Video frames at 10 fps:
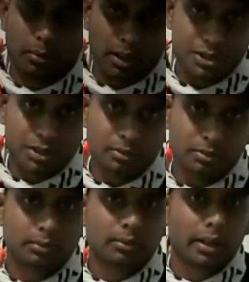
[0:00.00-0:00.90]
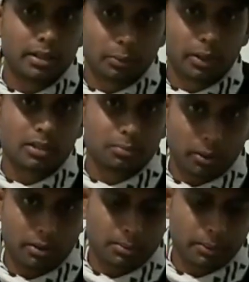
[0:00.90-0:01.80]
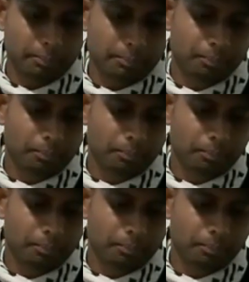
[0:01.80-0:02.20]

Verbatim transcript: Russia as well as bronze bream.